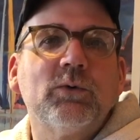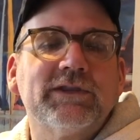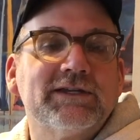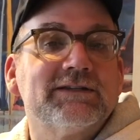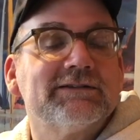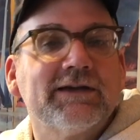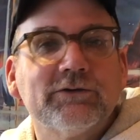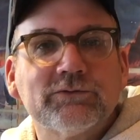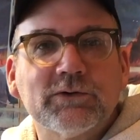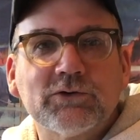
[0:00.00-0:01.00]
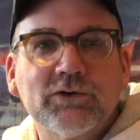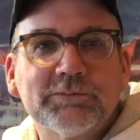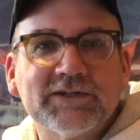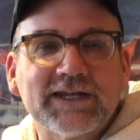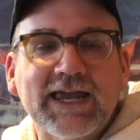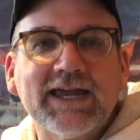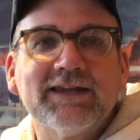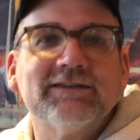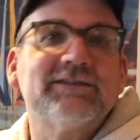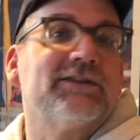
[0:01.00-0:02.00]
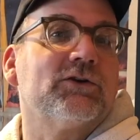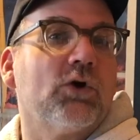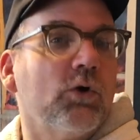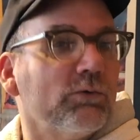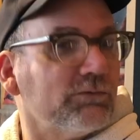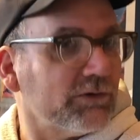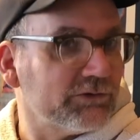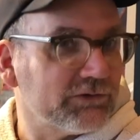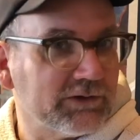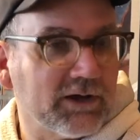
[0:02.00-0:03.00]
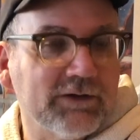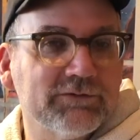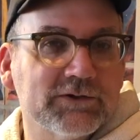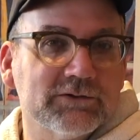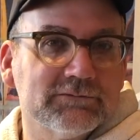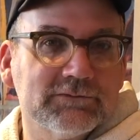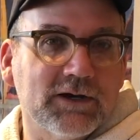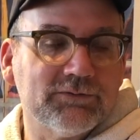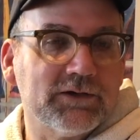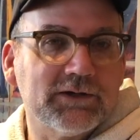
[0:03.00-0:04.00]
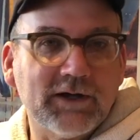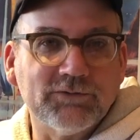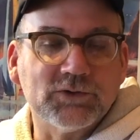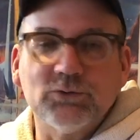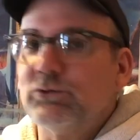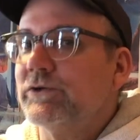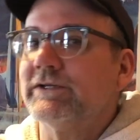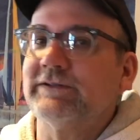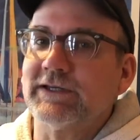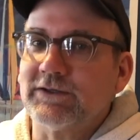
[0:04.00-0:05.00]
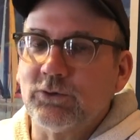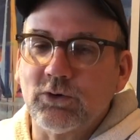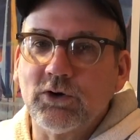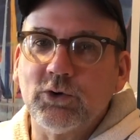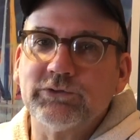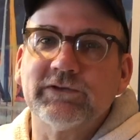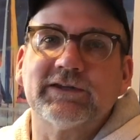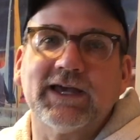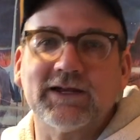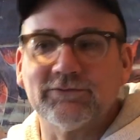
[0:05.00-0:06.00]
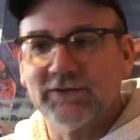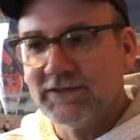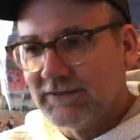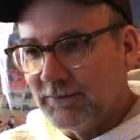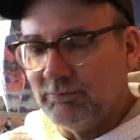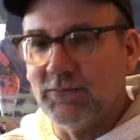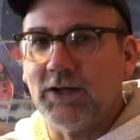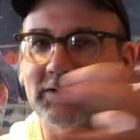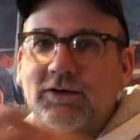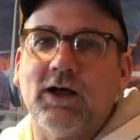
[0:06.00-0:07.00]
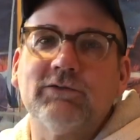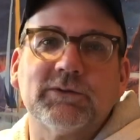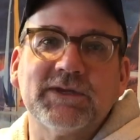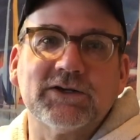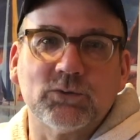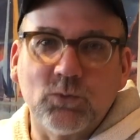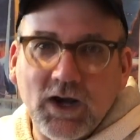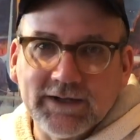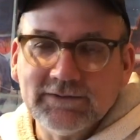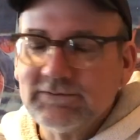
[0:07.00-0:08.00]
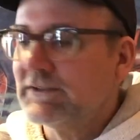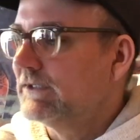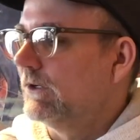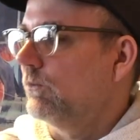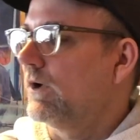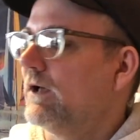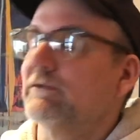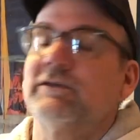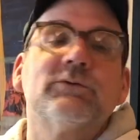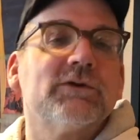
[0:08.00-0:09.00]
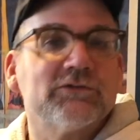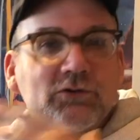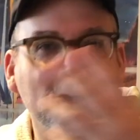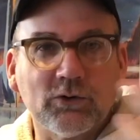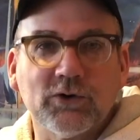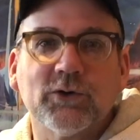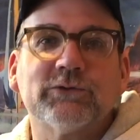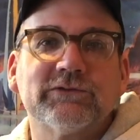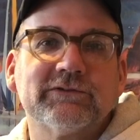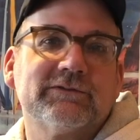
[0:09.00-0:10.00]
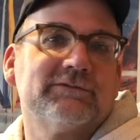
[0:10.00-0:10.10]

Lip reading: when they did Tales from the Crypt in the 80s, did their own version of a Goo Lunatic horror host and kind of melded all of them into one. Well, the original horror hosts,